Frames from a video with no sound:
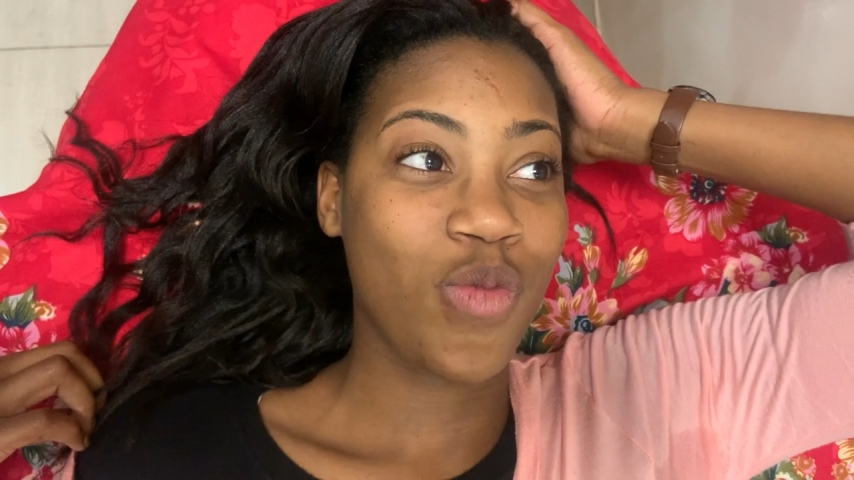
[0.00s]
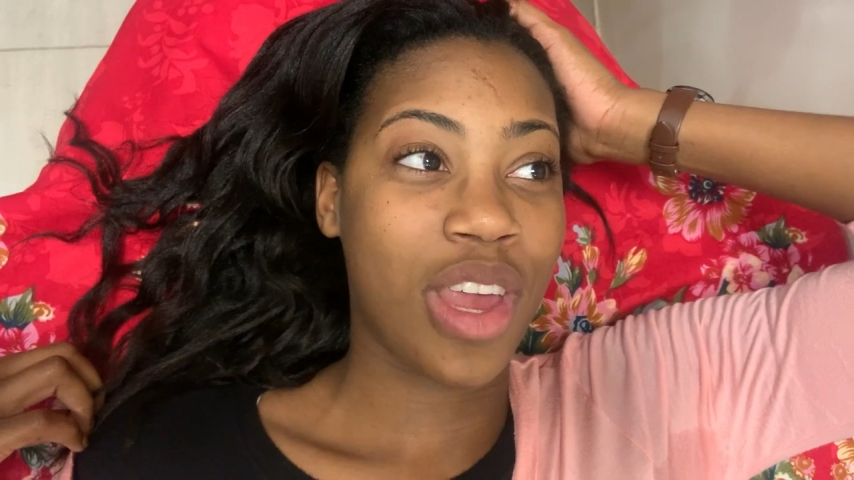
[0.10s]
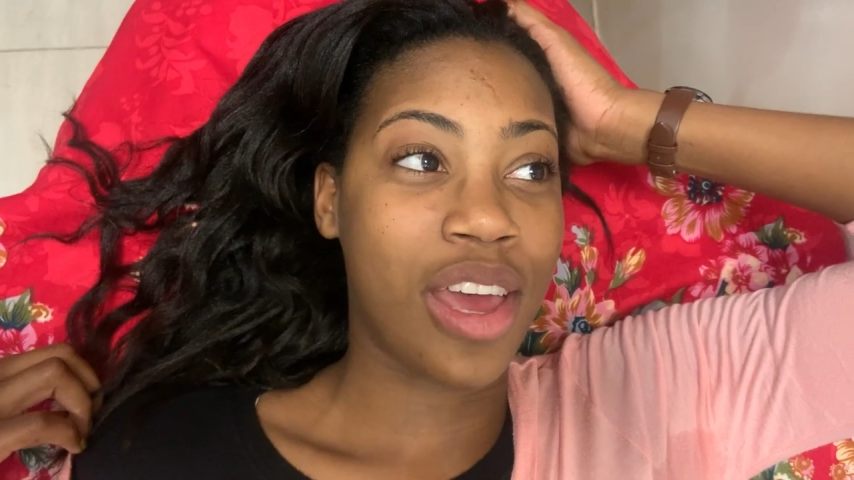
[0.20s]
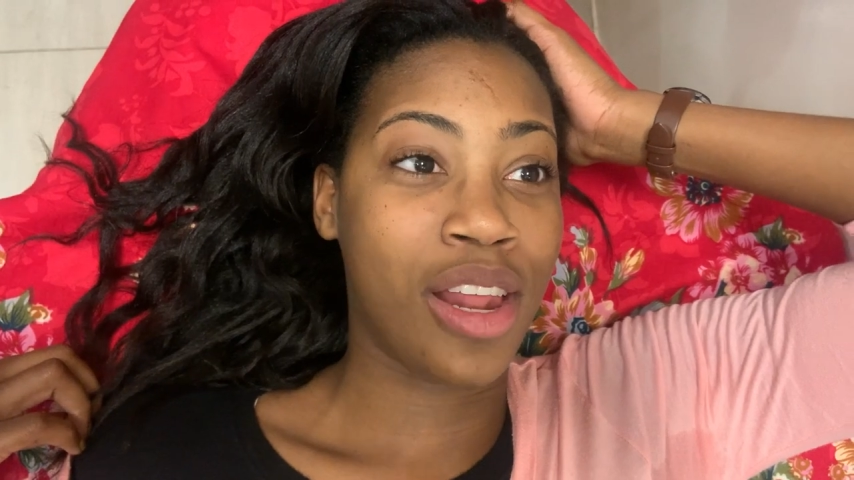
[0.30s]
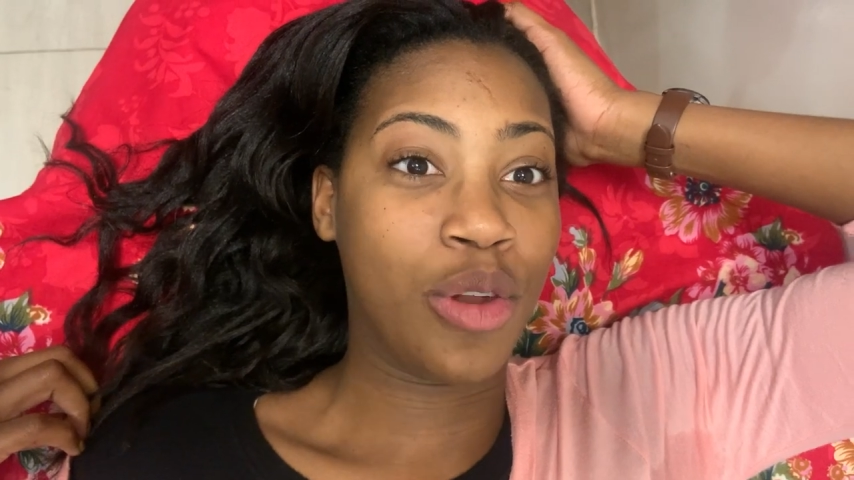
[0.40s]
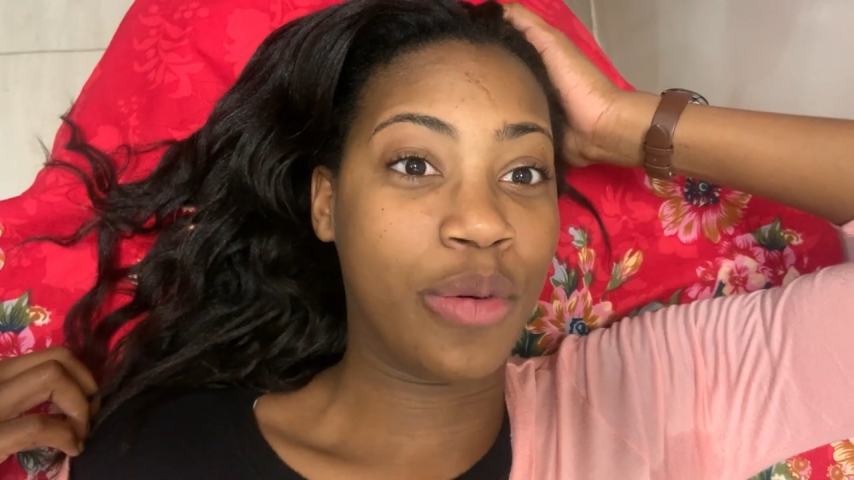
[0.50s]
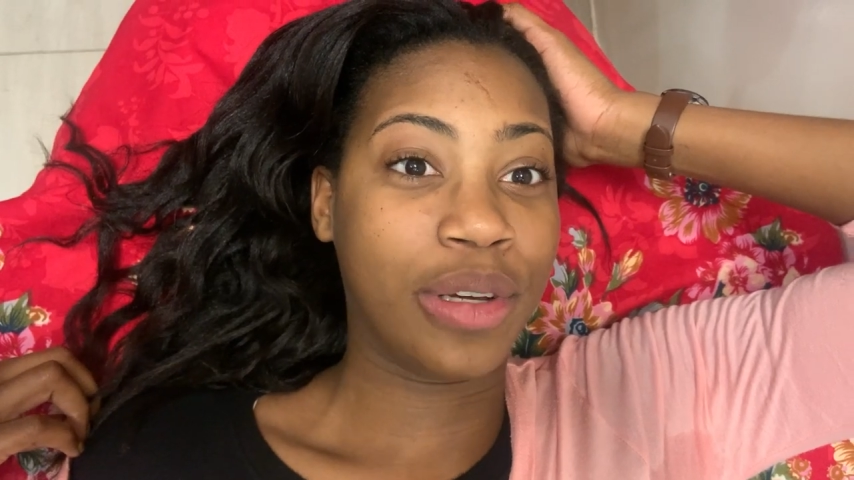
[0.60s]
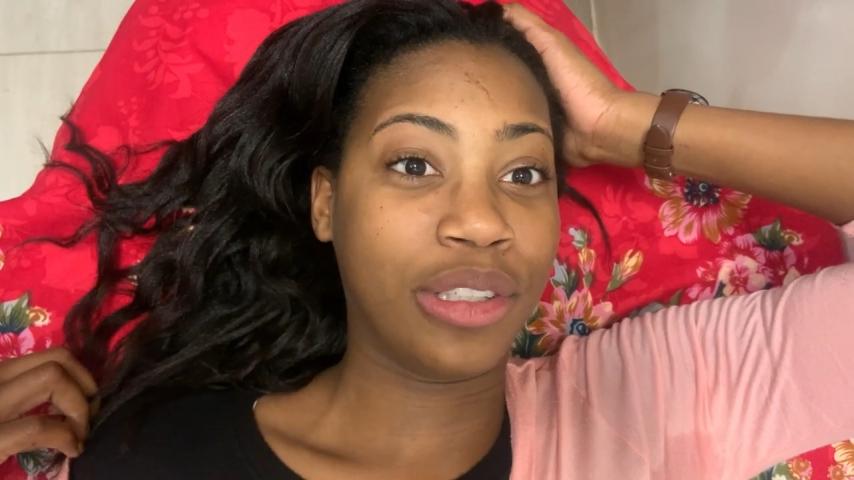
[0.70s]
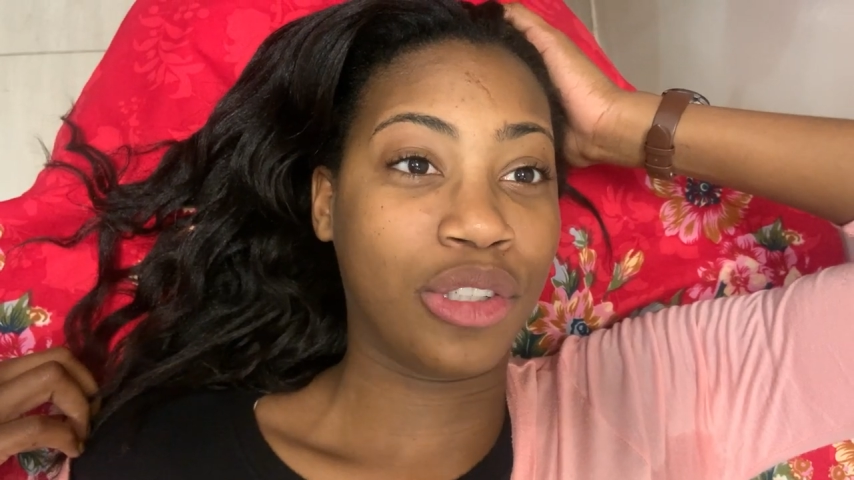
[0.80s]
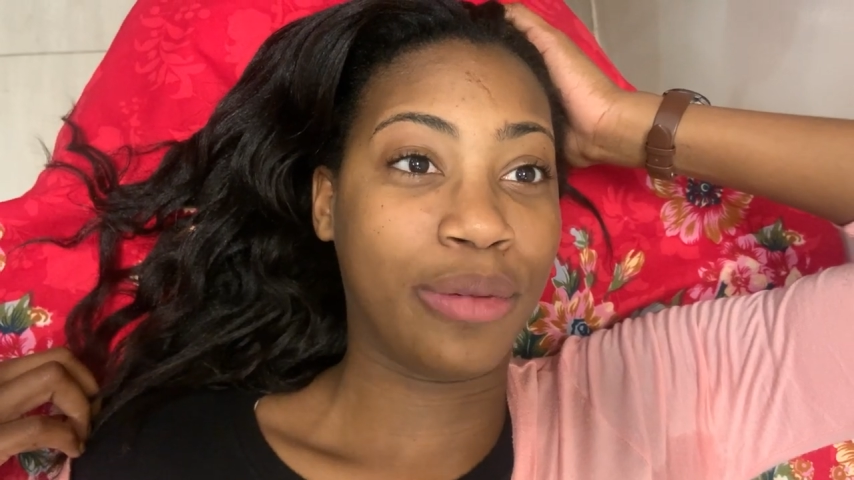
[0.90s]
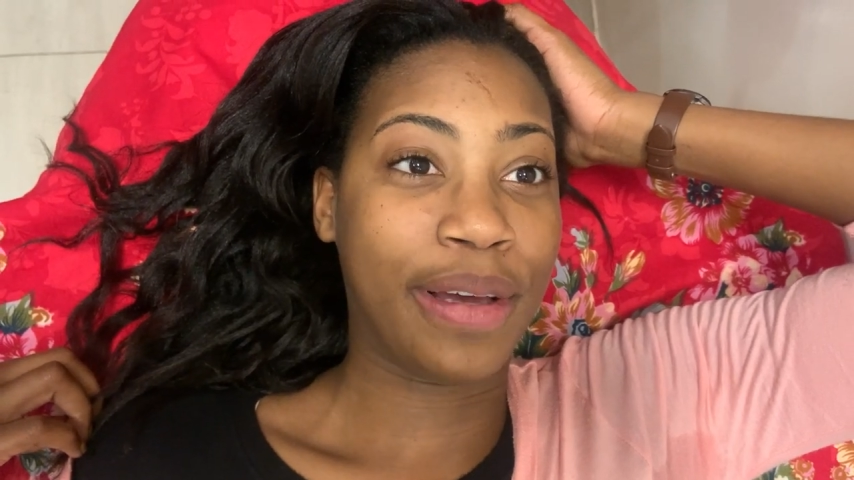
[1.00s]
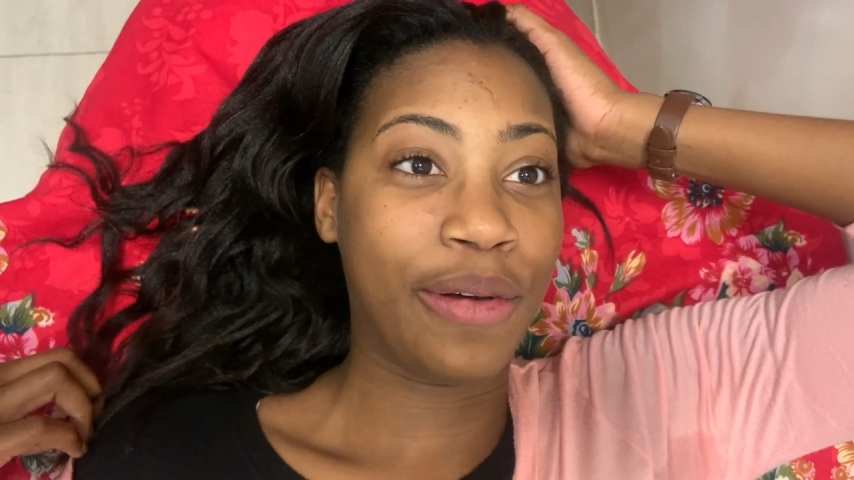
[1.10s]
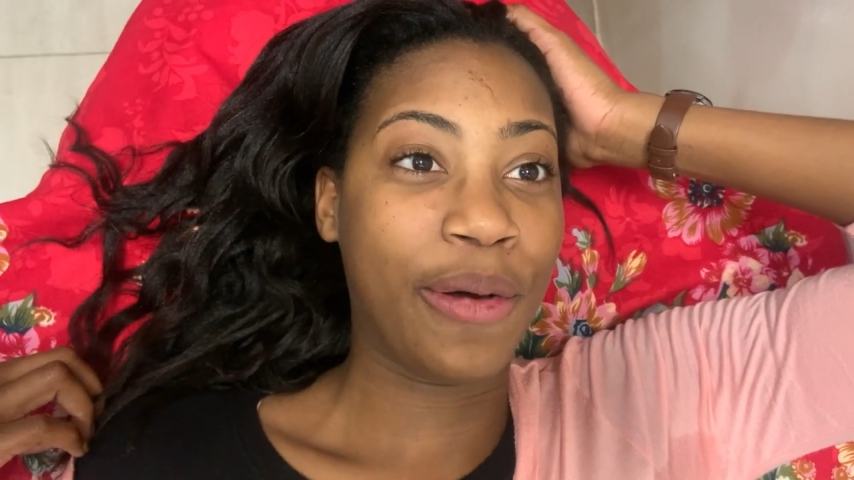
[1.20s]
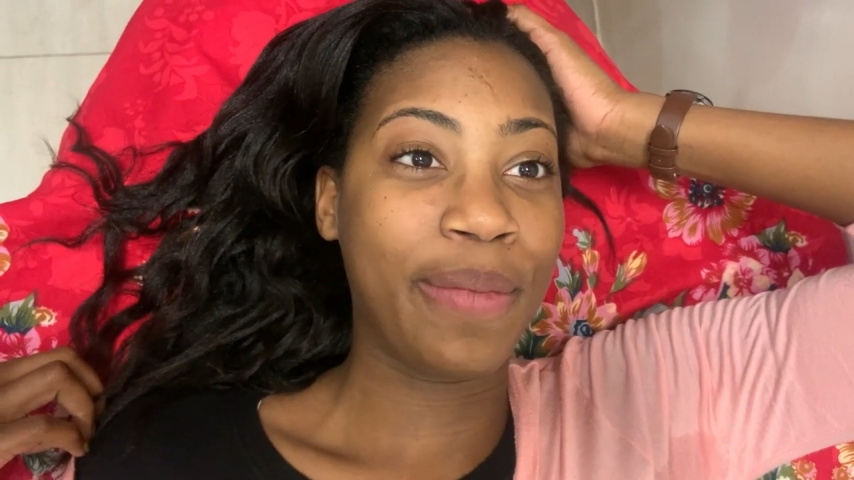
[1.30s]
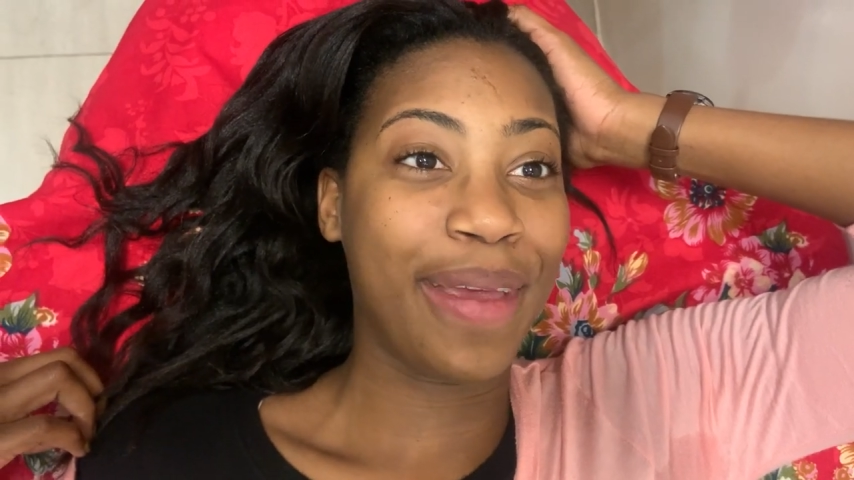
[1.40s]
And I don't want to go back
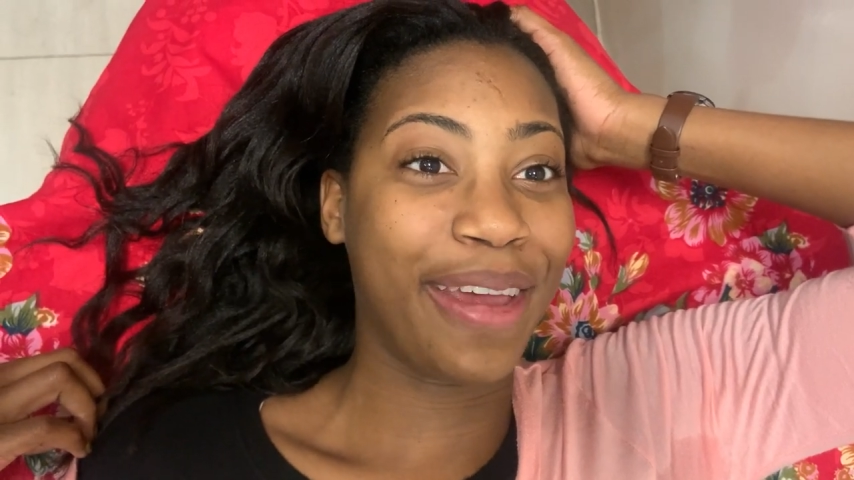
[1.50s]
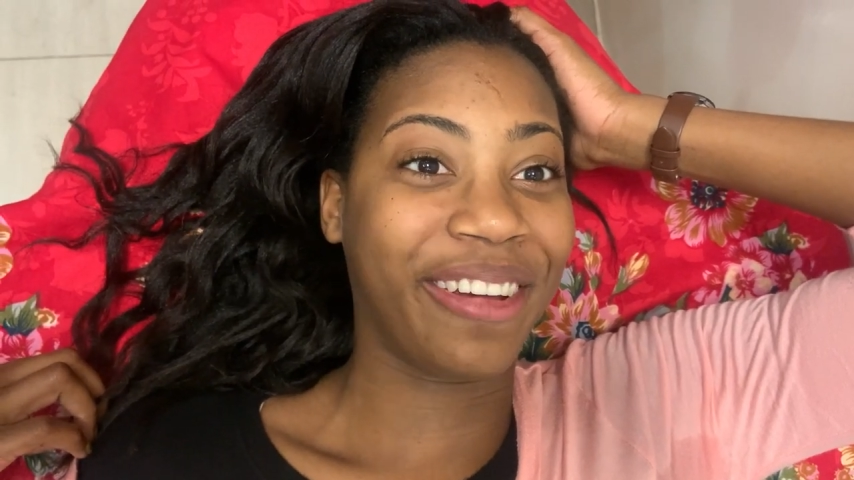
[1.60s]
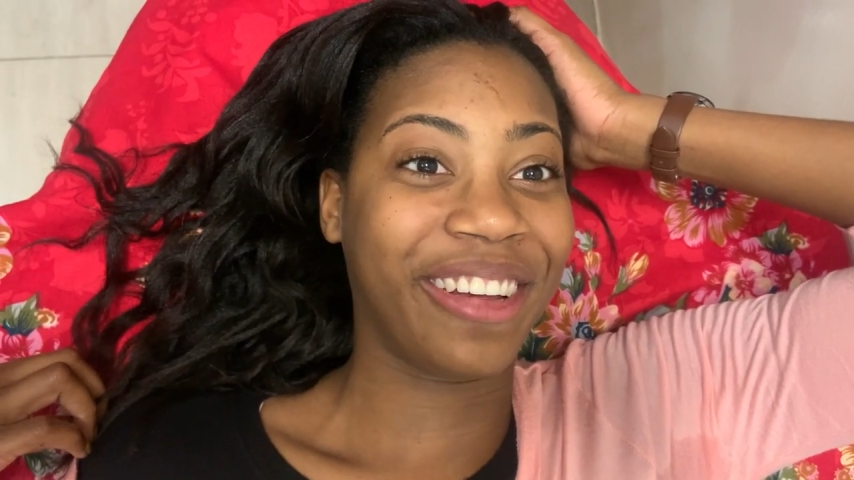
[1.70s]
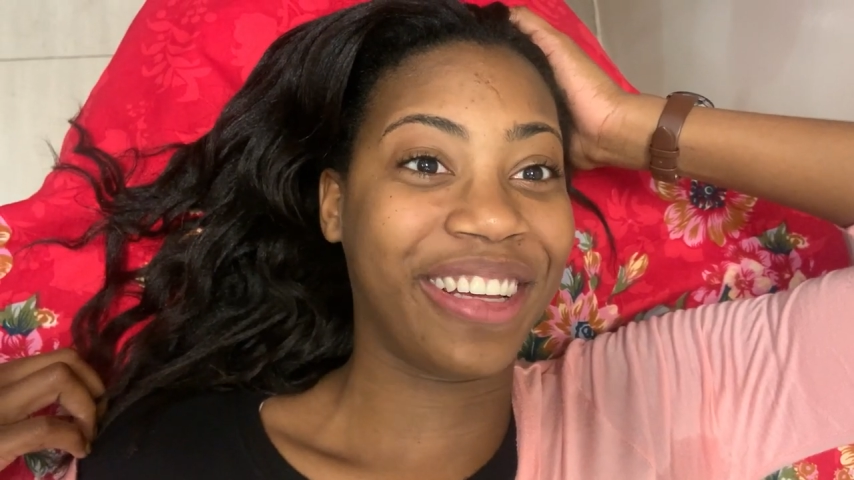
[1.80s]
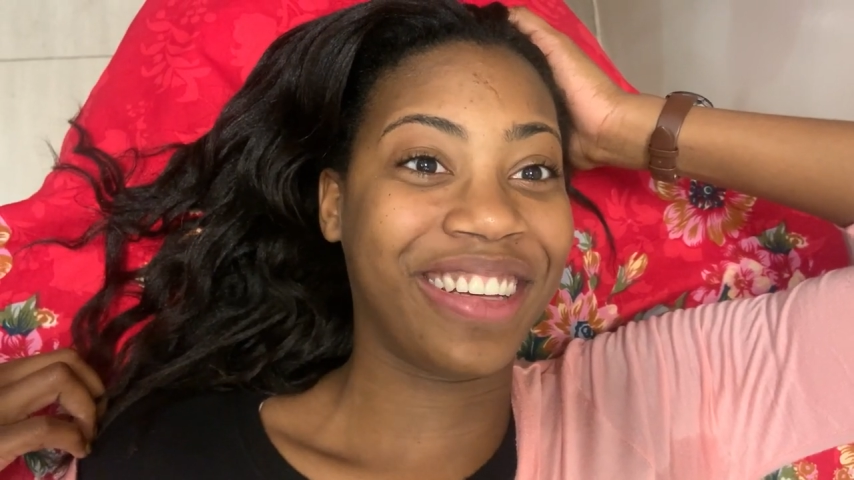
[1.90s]
home hairy.